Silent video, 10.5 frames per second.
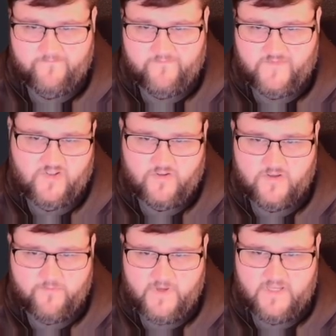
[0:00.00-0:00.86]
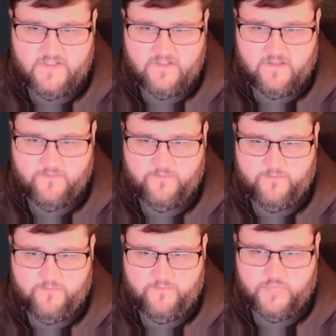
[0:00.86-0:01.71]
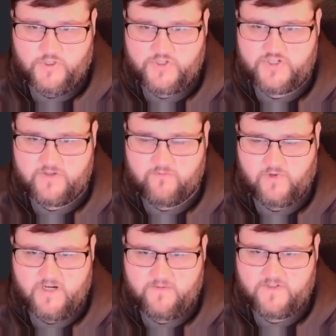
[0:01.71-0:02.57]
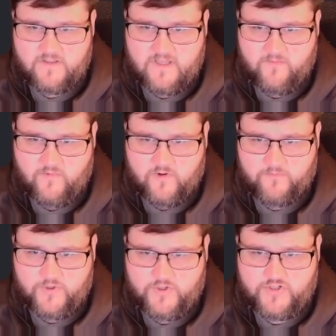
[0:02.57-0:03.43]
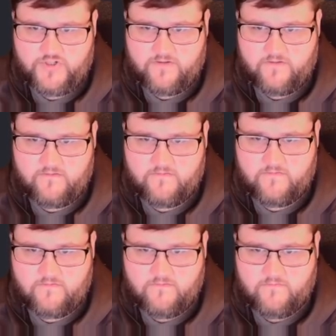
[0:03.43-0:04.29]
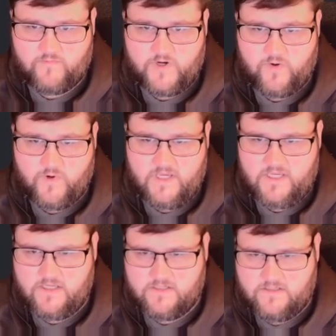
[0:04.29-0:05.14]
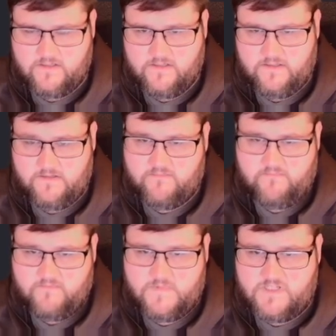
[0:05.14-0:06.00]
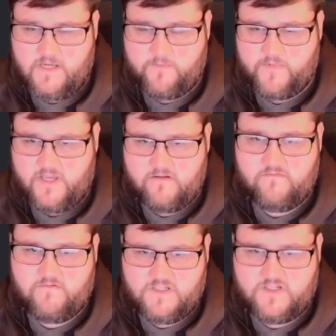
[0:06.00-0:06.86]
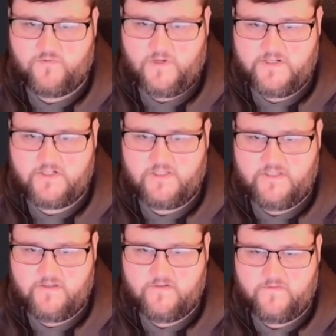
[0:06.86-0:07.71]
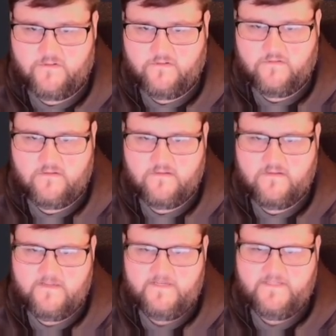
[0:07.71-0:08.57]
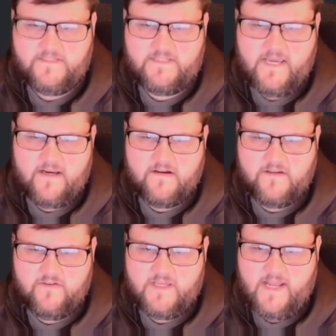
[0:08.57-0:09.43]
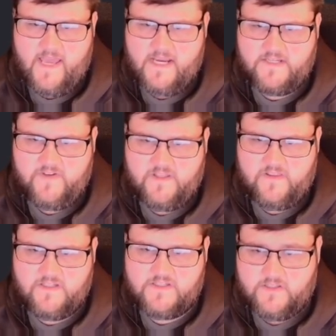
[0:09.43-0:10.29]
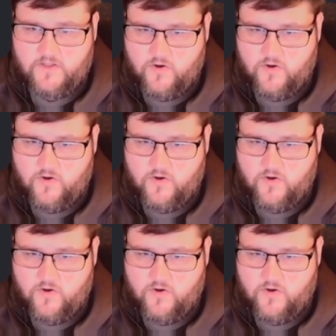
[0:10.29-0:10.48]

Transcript: So you can basically push and run up to them, or push and run away. It's not bad. Situationally useful. Stagger. You can activate the Slow